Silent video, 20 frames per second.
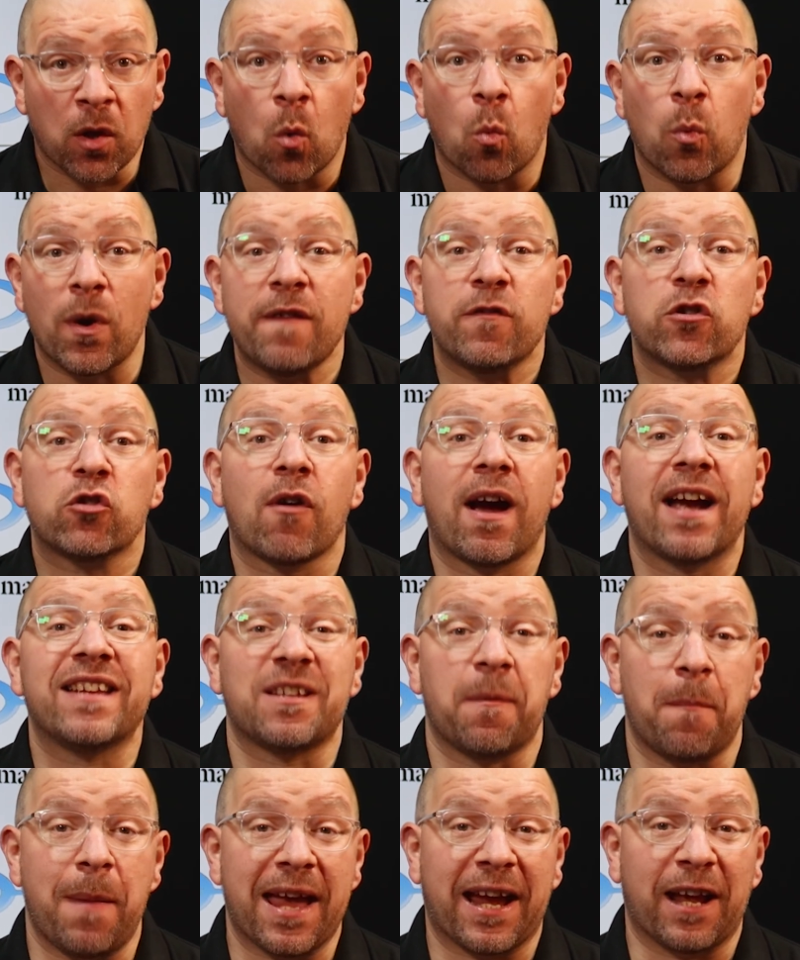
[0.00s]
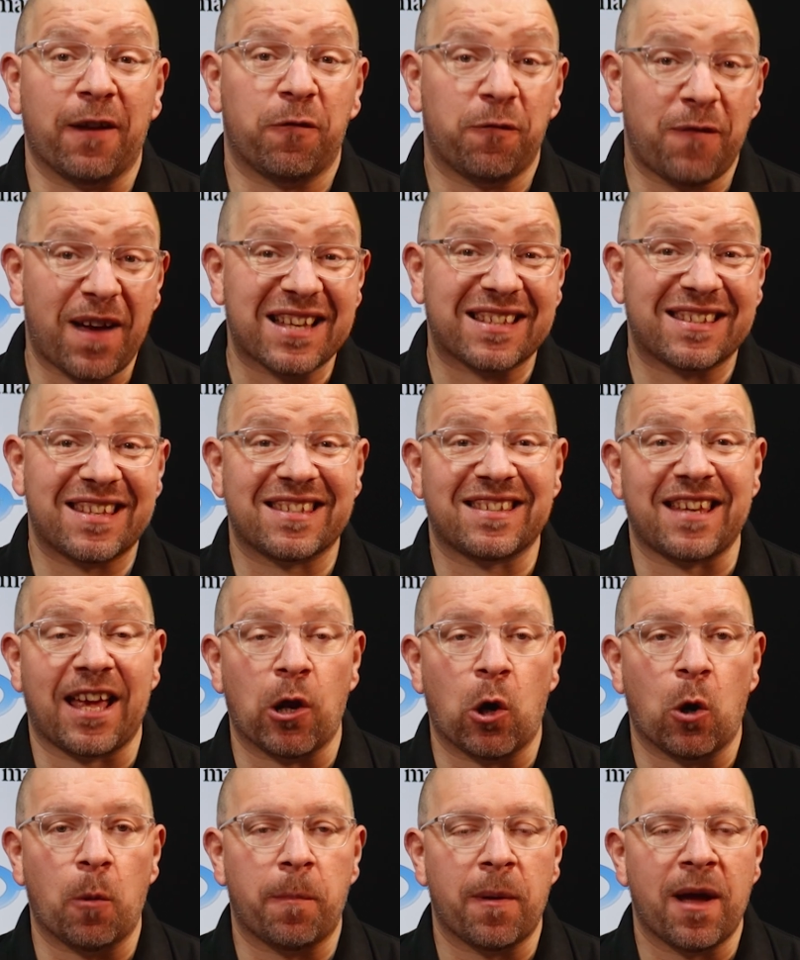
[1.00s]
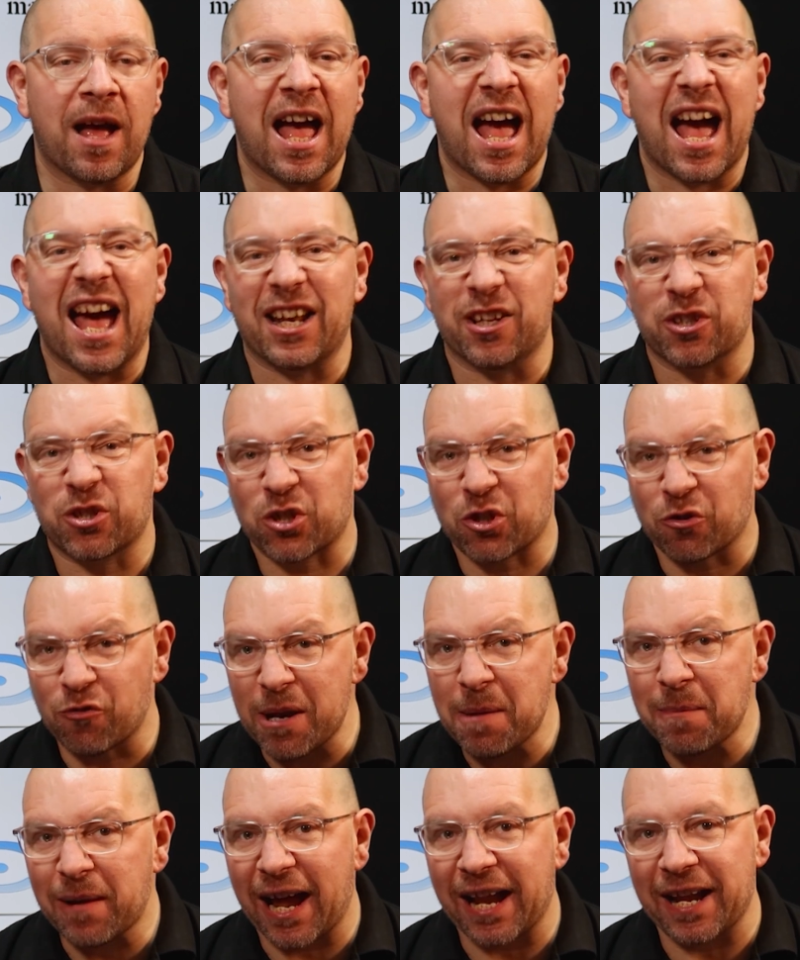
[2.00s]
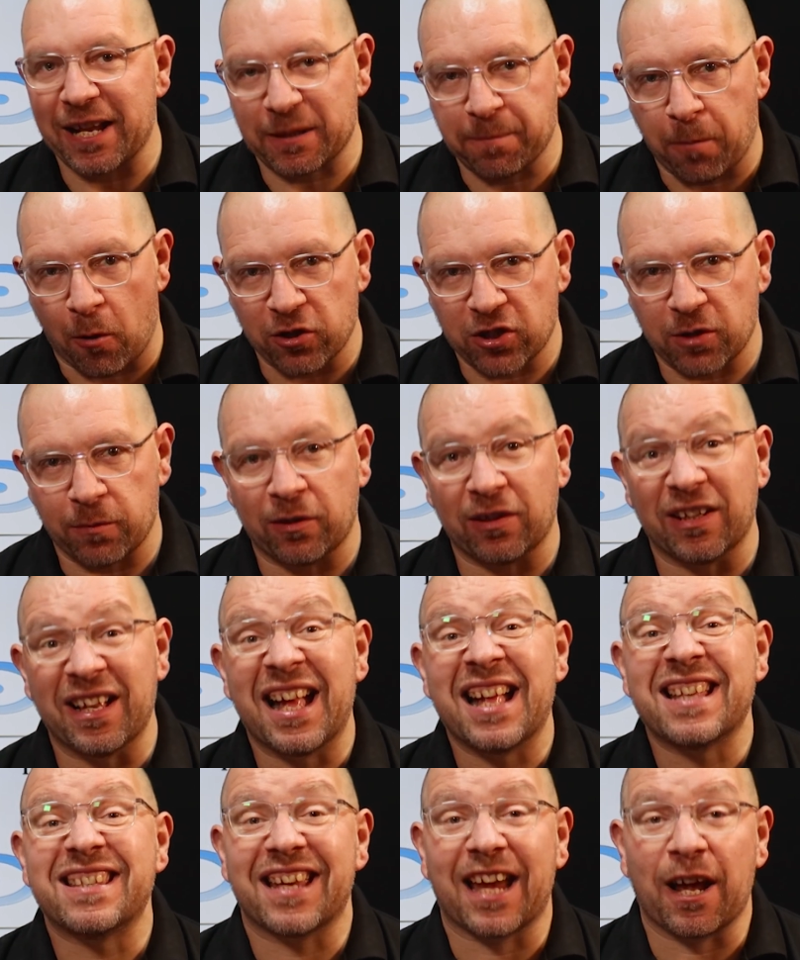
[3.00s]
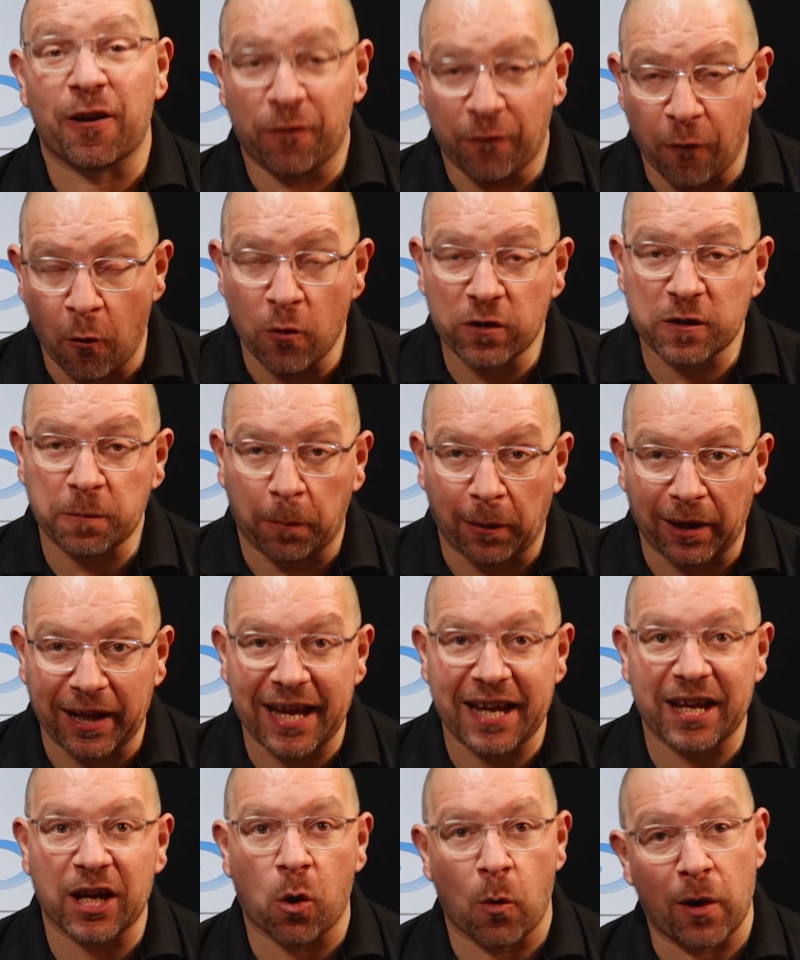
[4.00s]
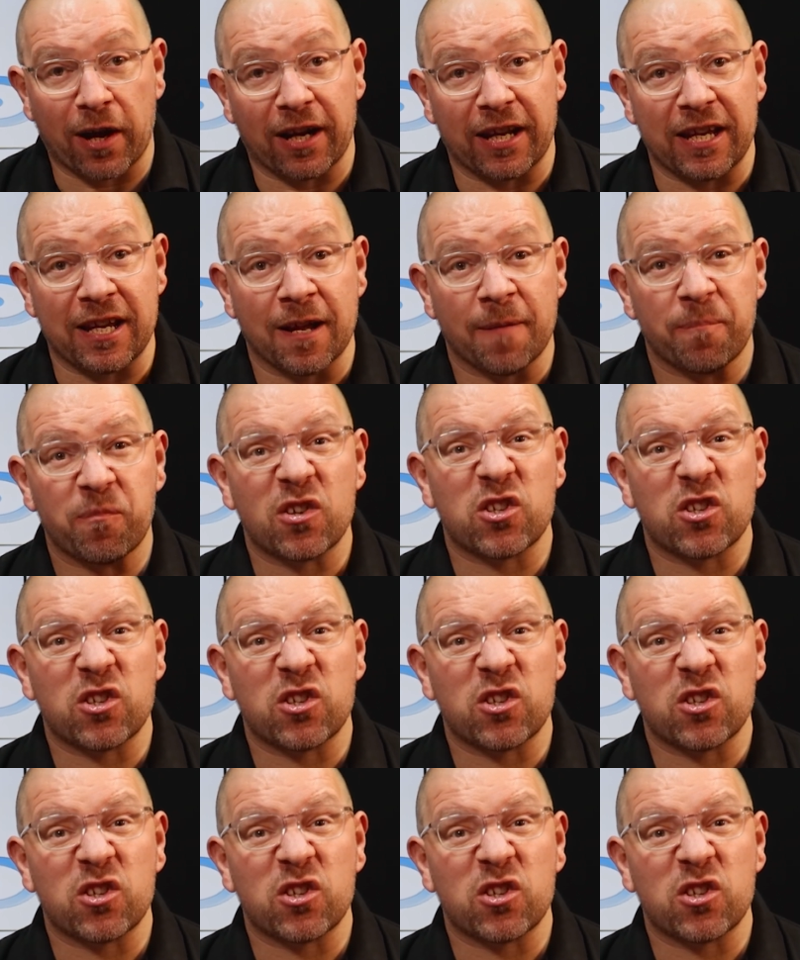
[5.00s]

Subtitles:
we've tried to make it fast to set up and as streamlined as possible to get folks playing quickly